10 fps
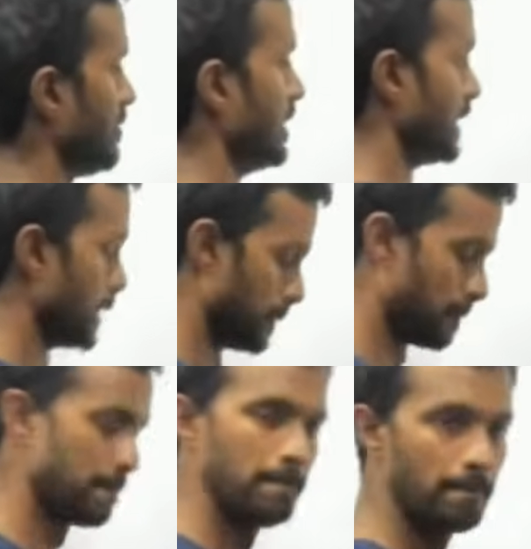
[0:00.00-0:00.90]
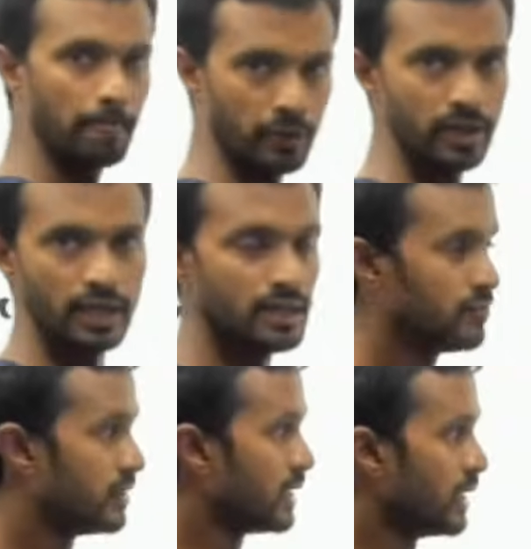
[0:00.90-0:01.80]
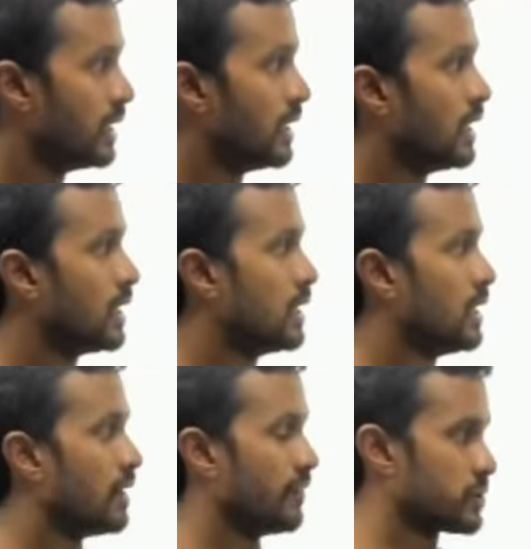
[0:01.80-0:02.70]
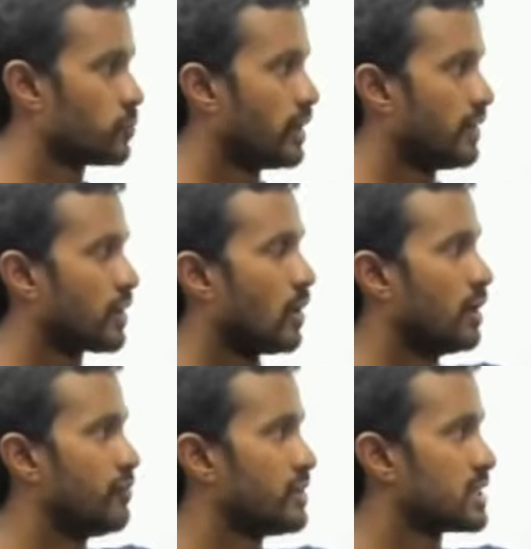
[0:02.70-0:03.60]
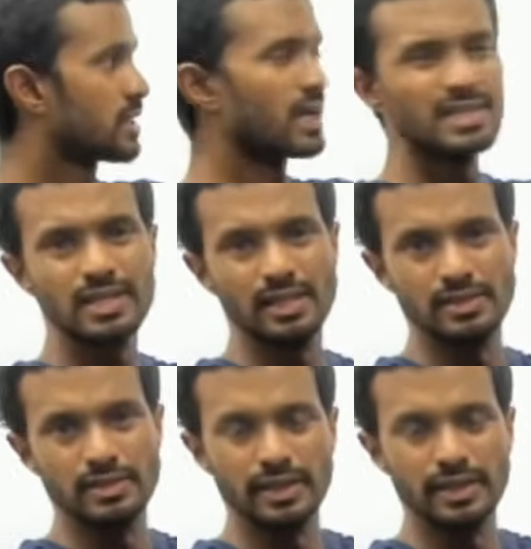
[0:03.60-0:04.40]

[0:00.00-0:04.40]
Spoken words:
even, okay, and even this one, the coefficient can change.